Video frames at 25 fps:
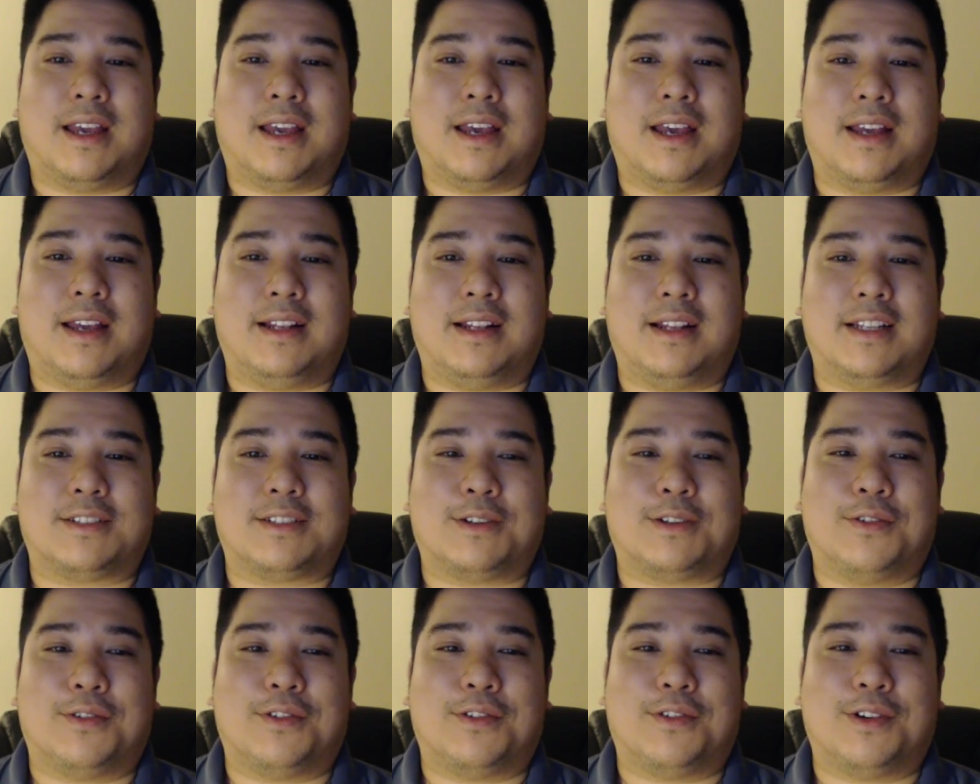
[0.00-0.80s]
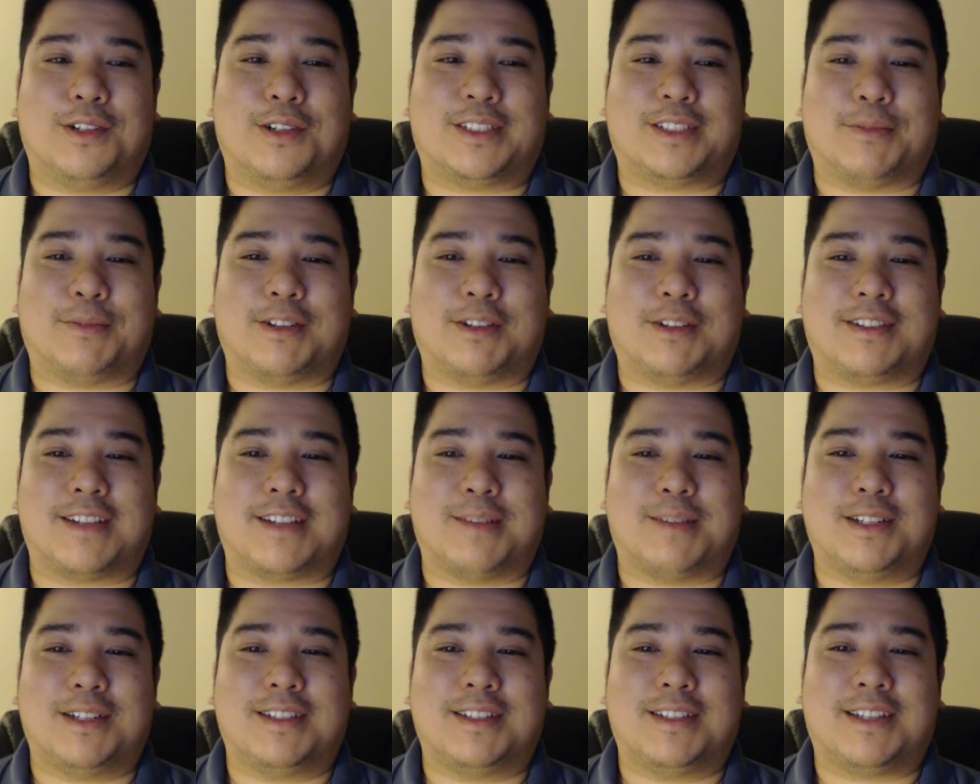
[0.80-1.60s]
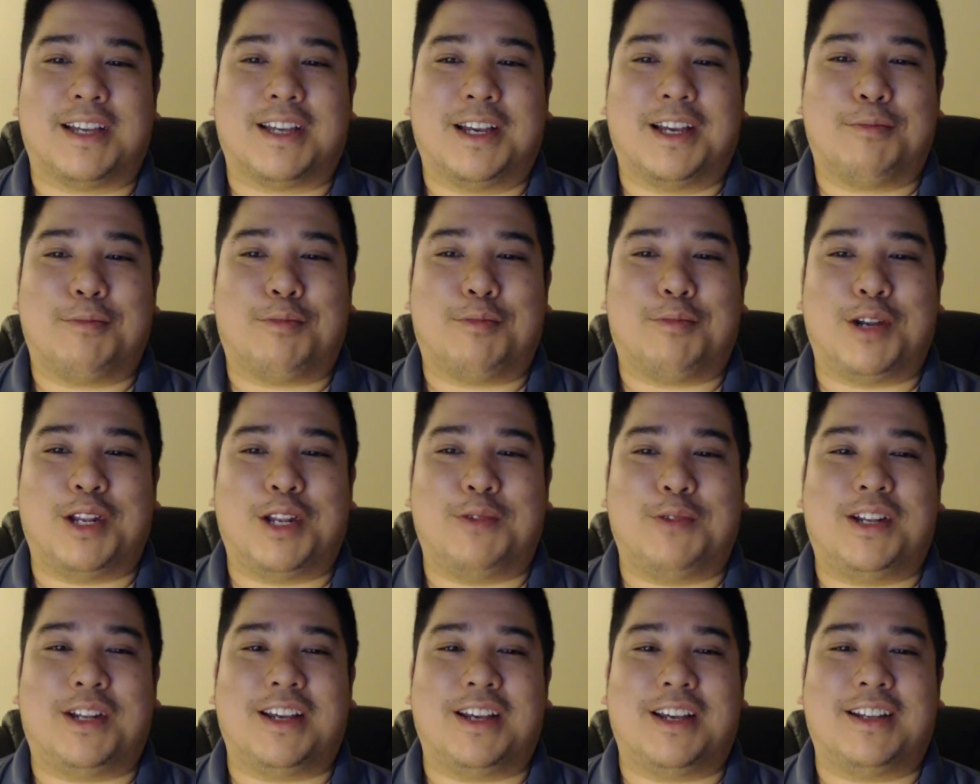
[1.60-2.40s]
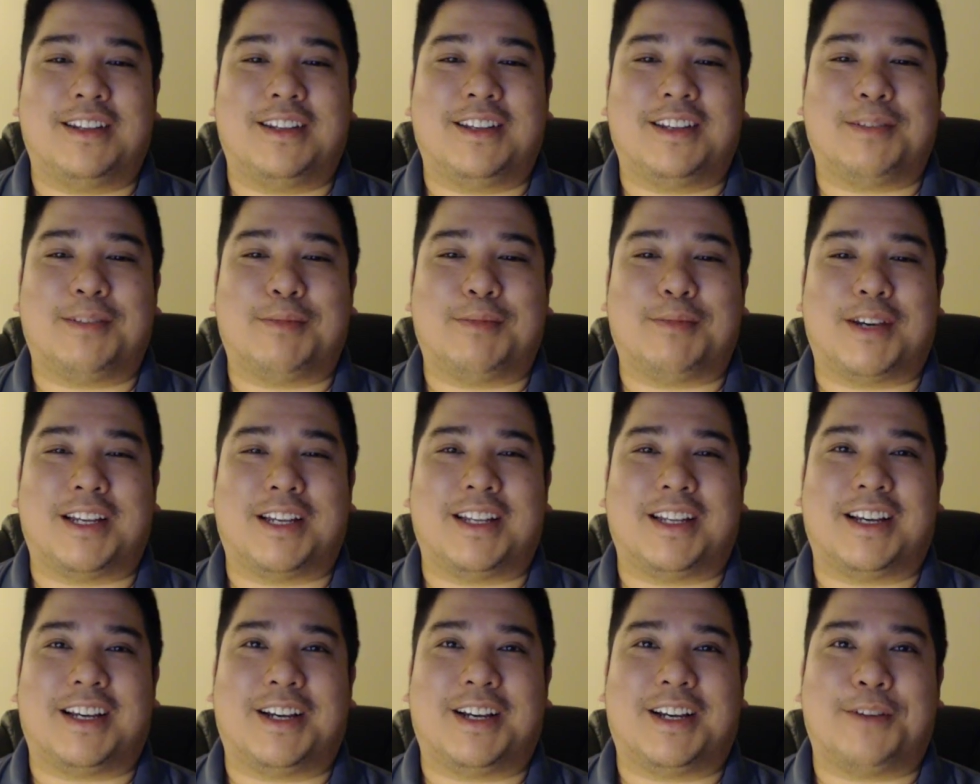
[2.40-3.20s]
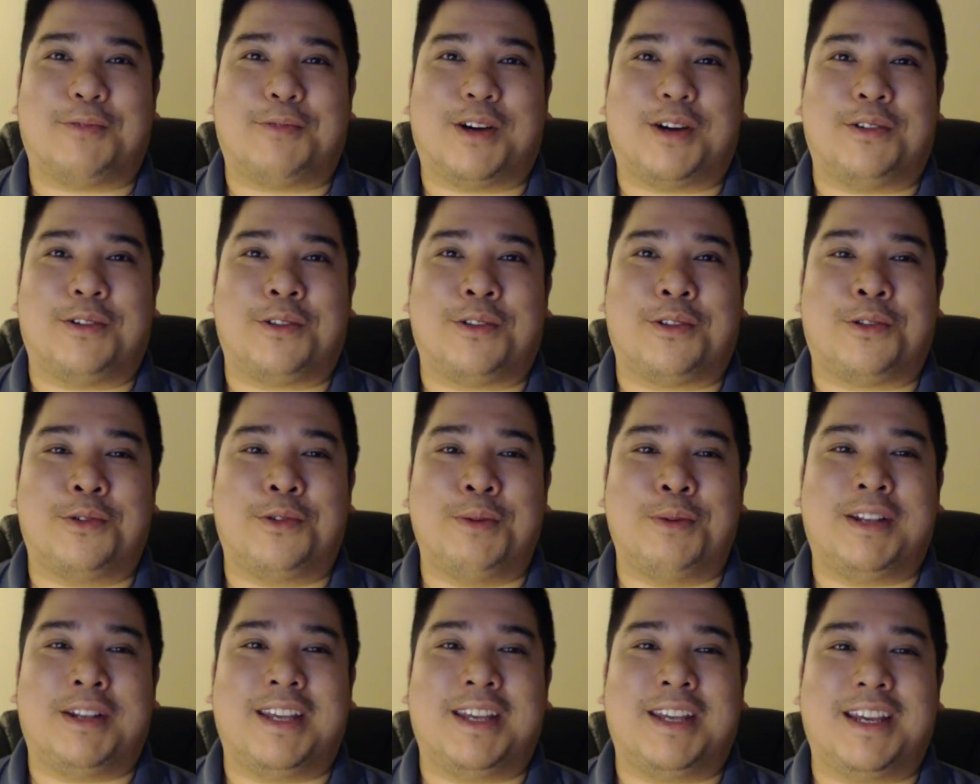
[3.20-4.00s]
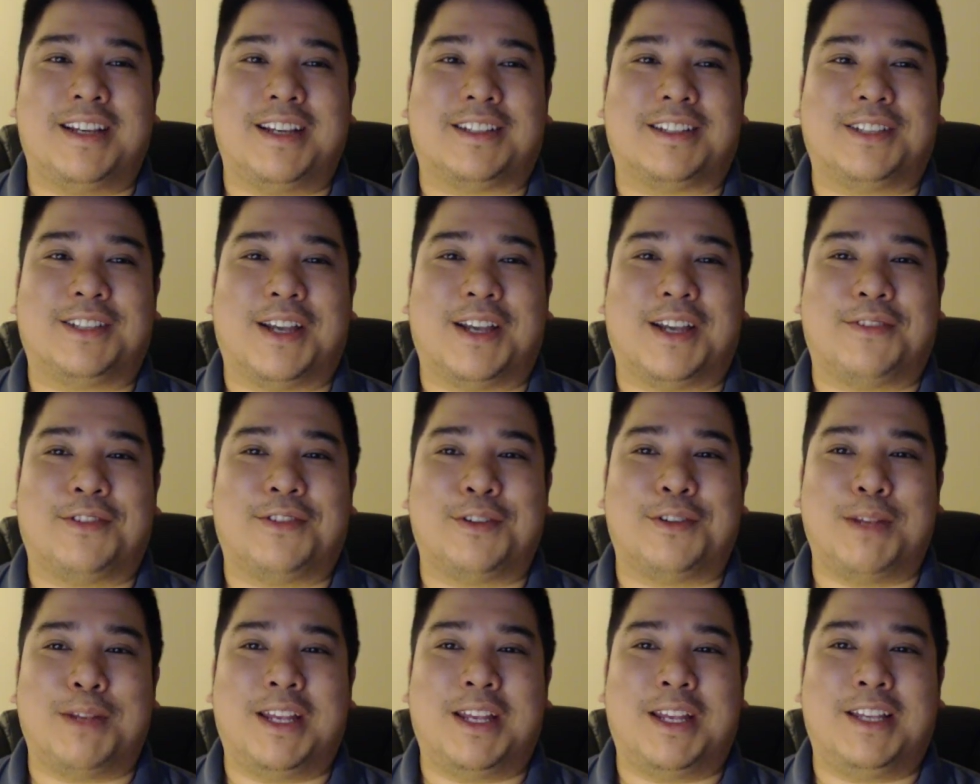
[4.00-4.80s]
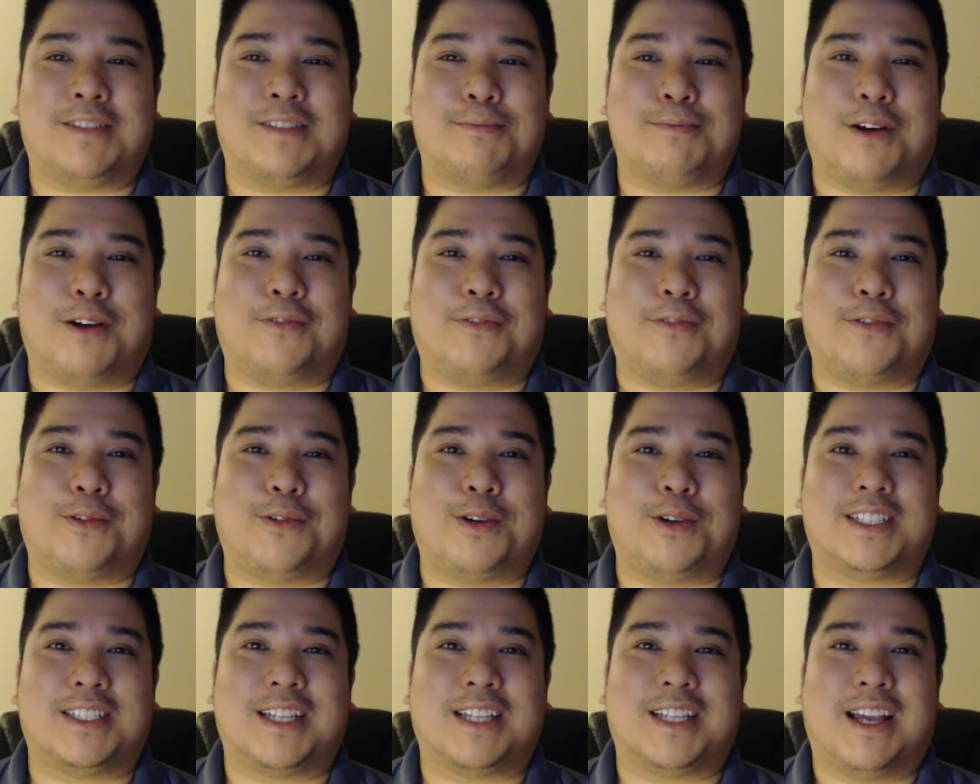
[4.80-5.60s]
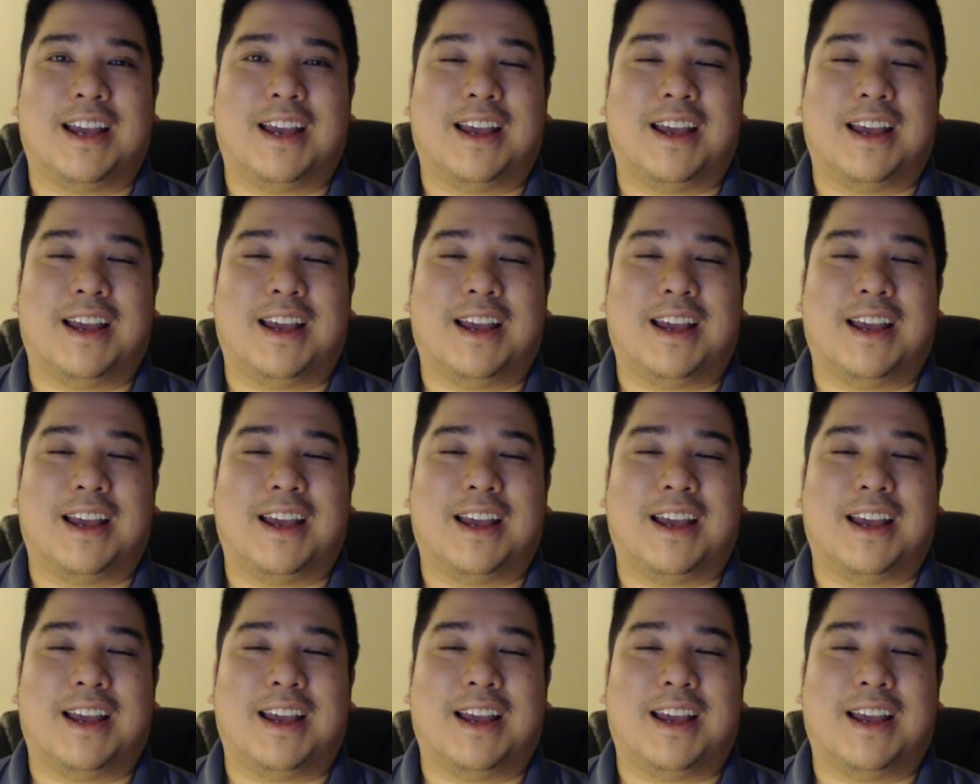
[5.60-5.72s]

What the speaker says: And let's go over some of the summons. Pretty redundant, but well, through Mateus, you have so many small forwards,